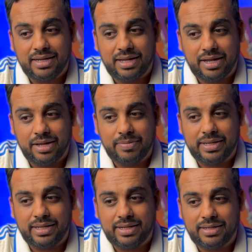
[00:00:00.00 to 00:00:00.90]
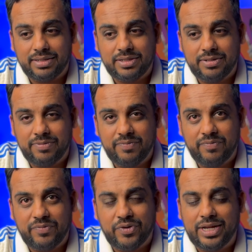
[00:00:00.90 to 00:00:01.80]
and
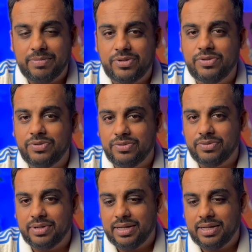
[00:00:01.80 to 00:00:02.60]
for him to